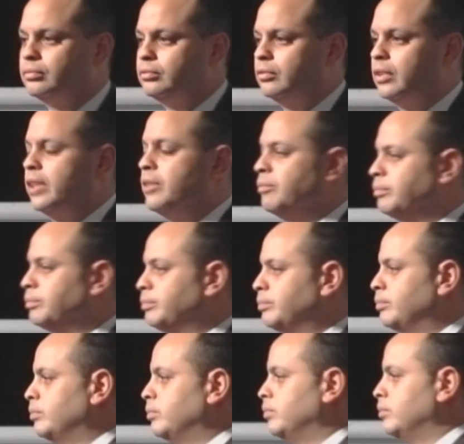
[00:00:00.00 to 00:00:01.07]
Right?
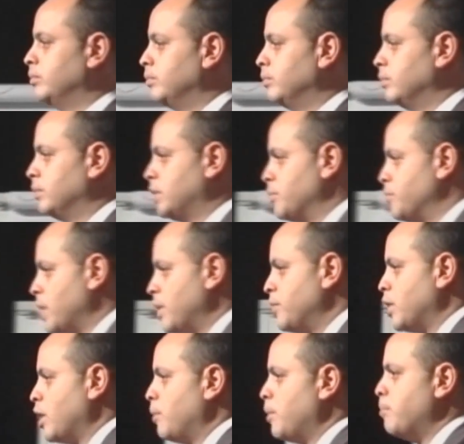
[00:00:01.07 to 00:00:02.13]
Sometimes
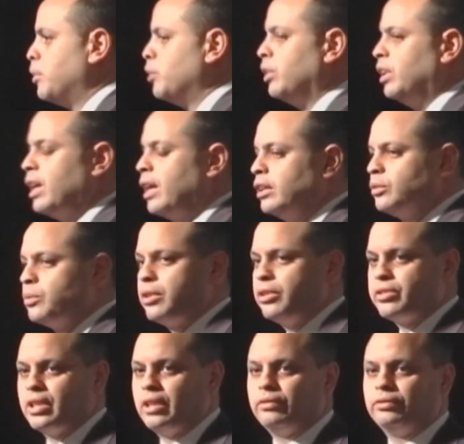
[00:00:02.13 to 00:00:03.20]
you got to be brutally honest with
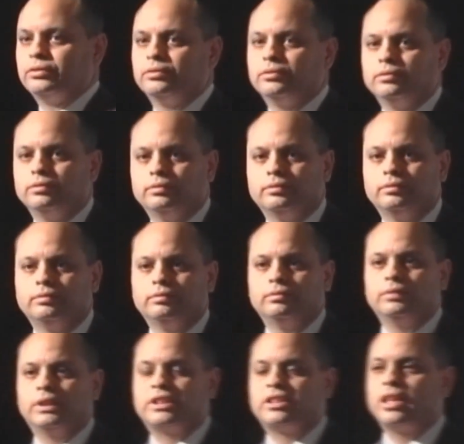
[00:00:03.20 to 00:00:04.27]
yourself.
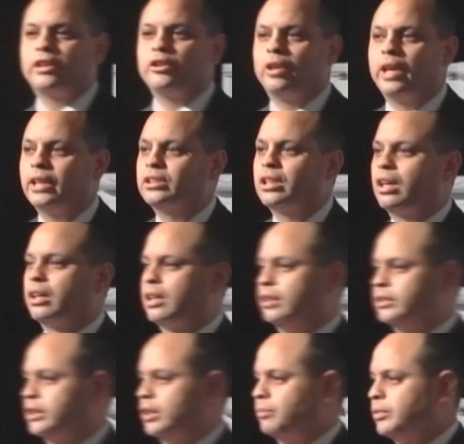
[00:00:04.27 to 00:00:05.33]
It's not your hedgehog
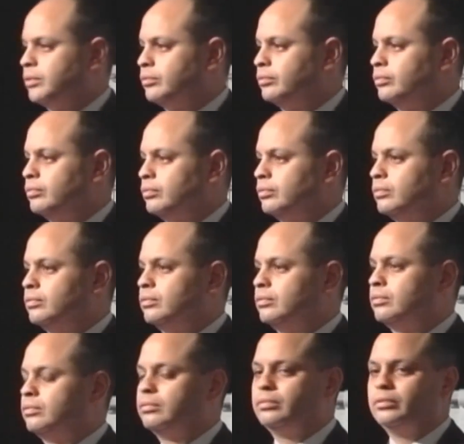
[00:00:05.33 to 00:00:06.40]
concept.
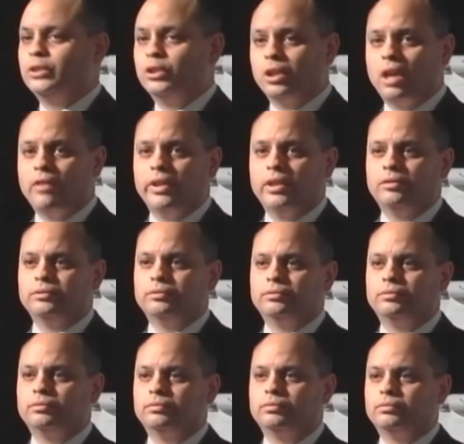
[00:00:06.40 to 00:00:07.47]
You love it.
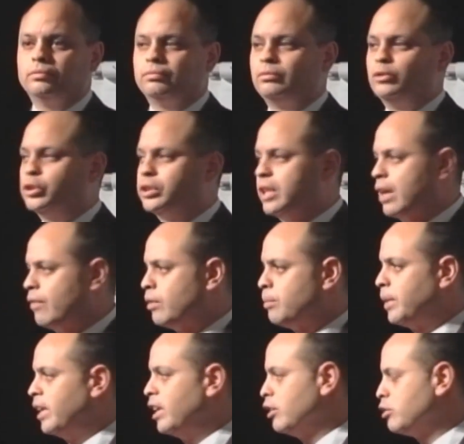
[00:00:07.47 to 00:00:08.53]
You see
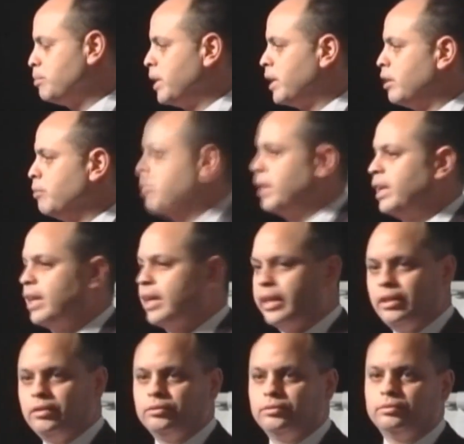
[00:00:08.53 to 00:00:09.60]
everybody else making money at
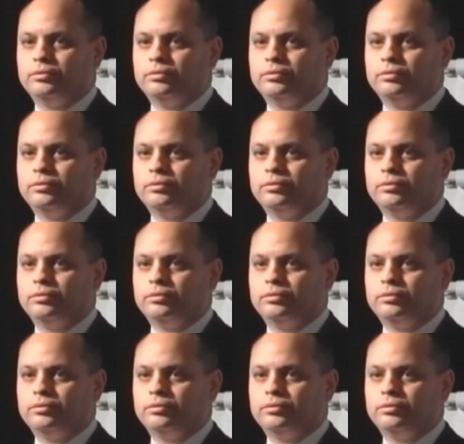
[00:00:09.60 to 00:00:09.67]
it,